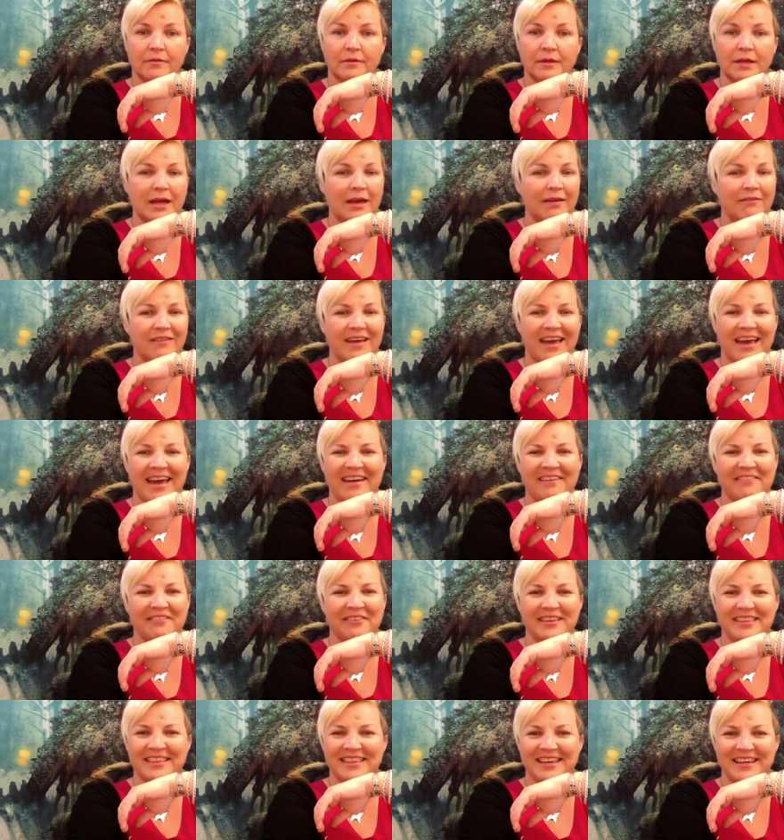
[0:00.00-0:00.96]
have
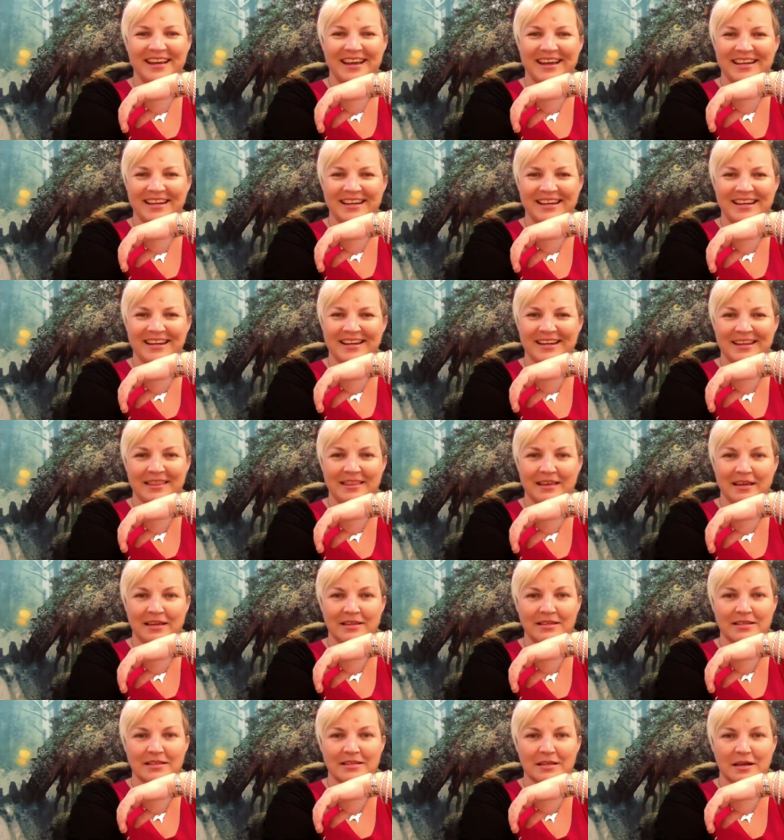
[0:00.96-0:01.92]
everything I need and
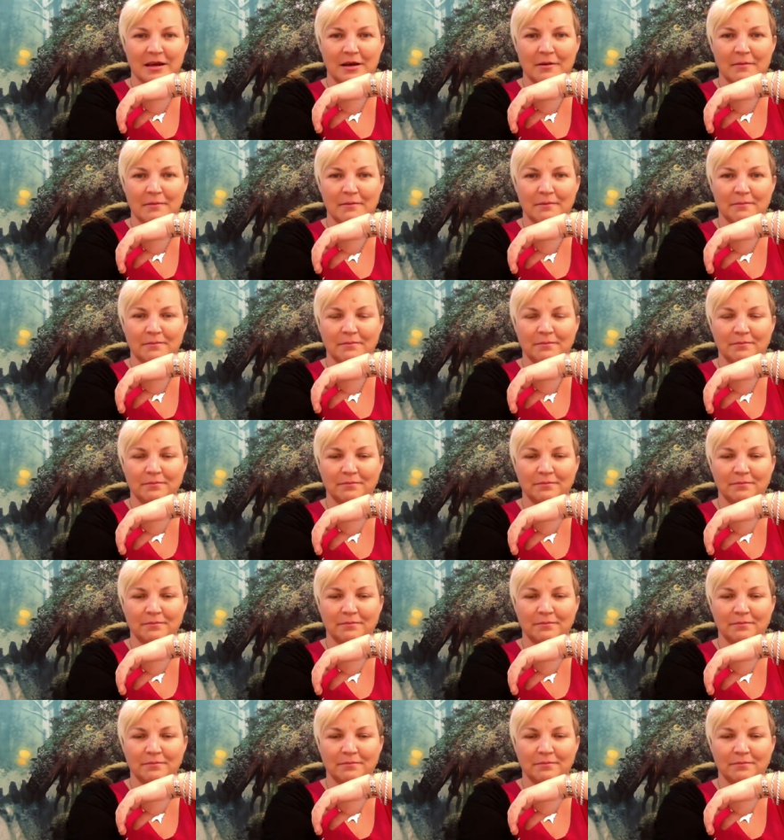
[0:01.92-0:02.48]
then some.